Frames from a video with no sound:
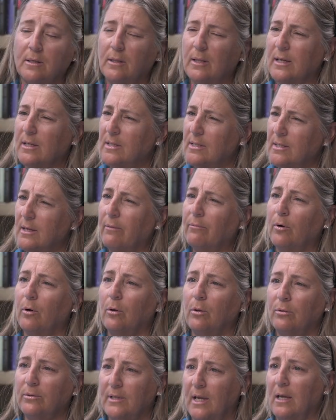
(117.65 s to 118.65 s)
collect
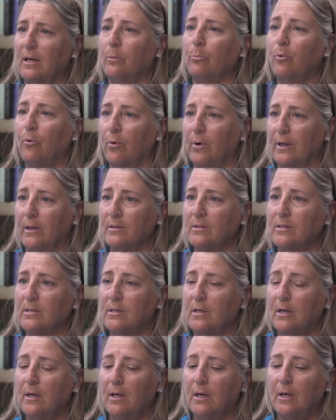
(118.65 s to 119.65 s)
several data
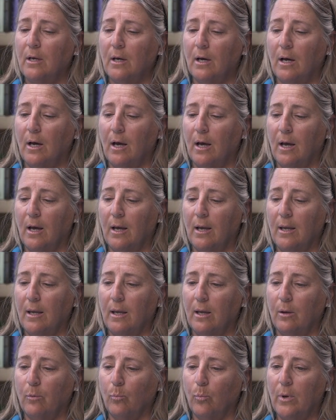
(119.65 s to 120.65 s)
points.
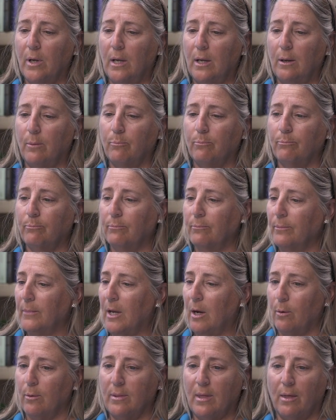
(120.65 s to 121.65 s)
And we
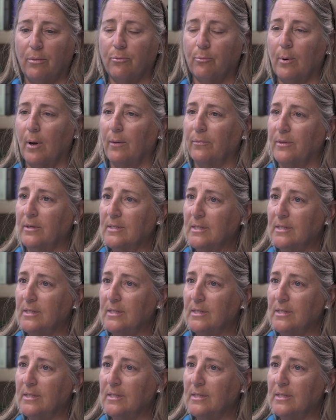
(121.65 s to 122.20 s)
carry that throughout the